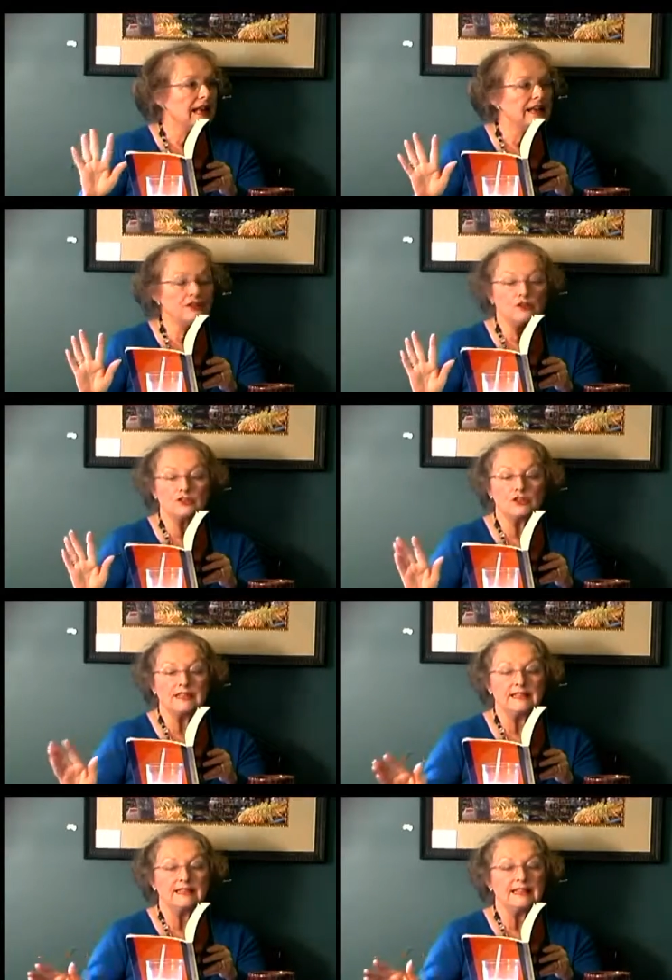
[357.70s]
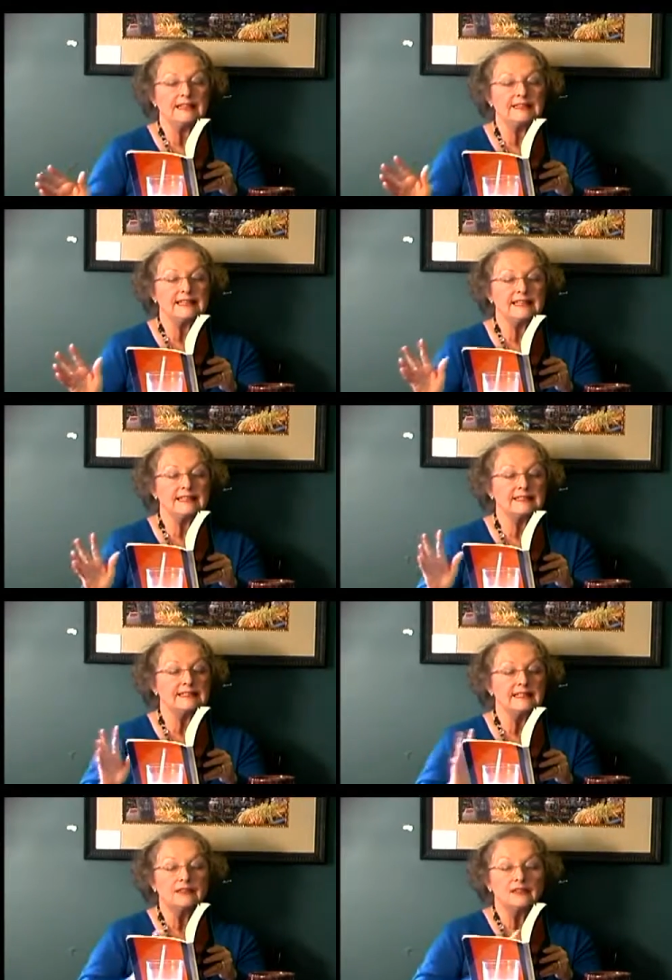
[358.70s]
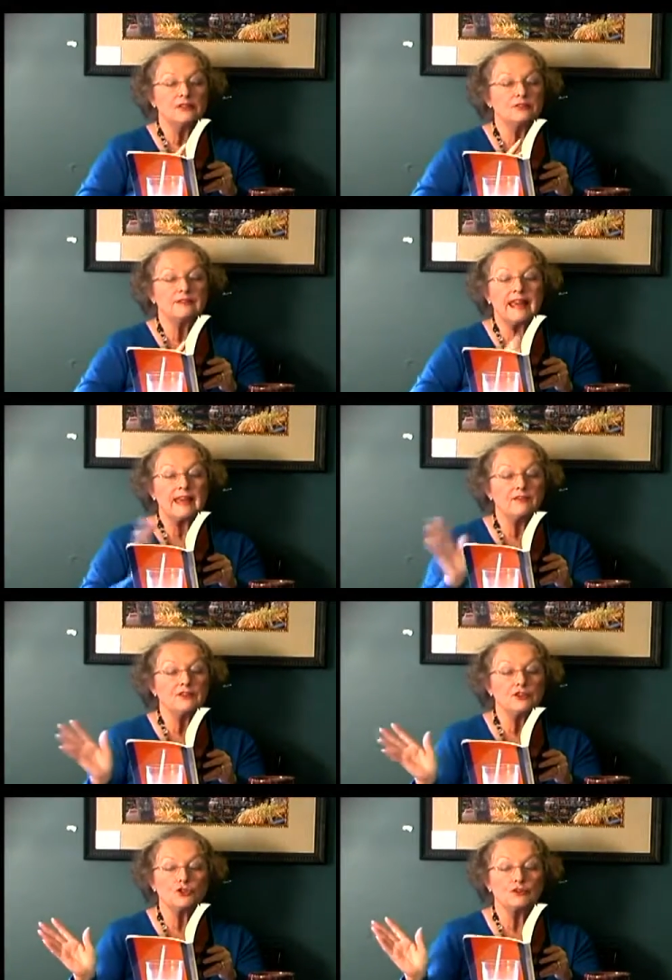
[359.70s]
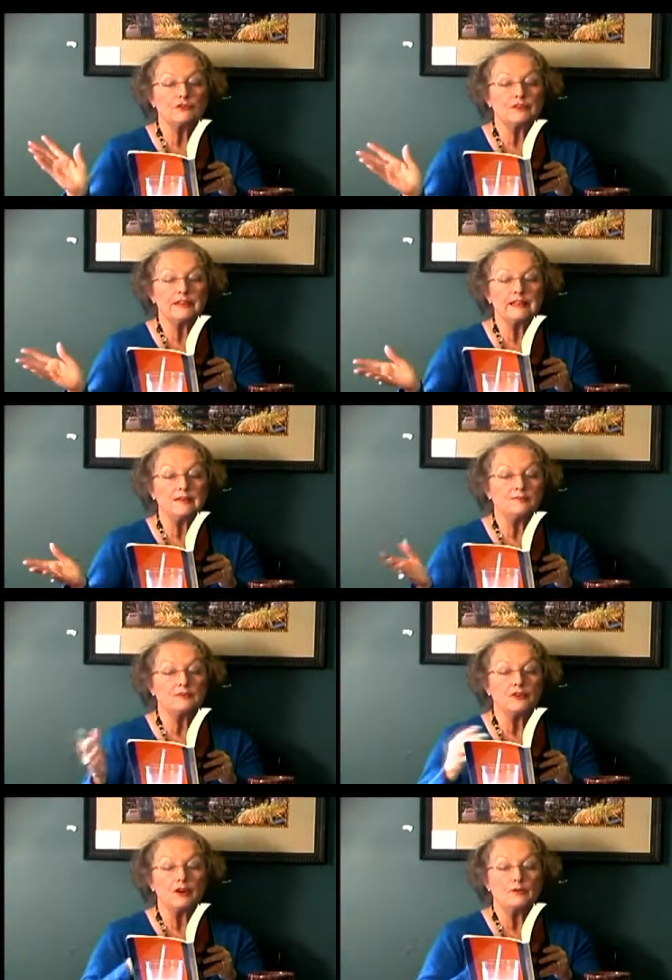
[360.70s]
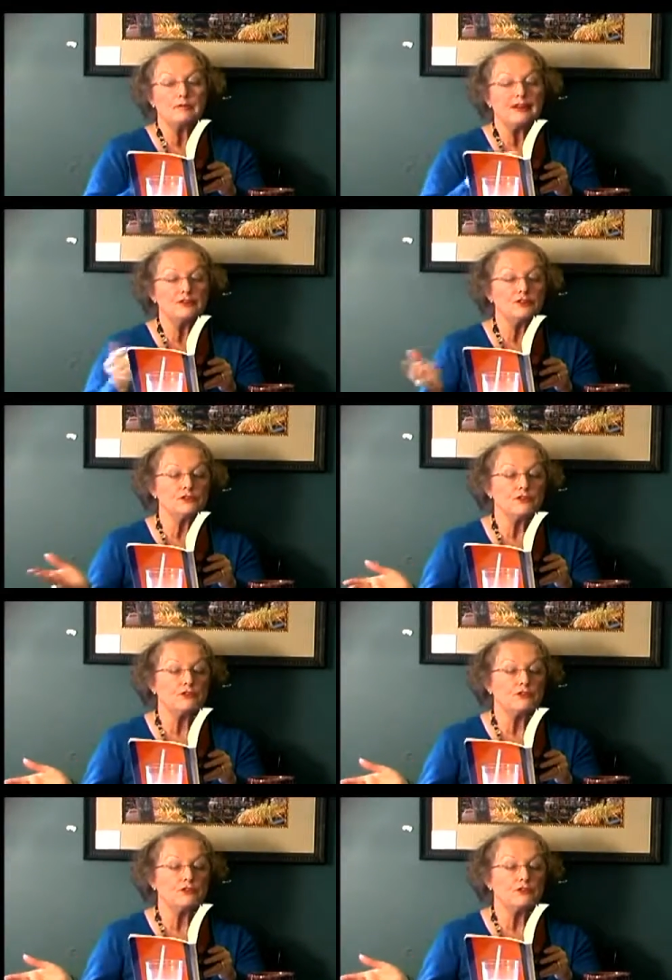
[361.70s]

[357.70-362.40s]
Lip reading: energy that he says, you gave us your freedom for our mother's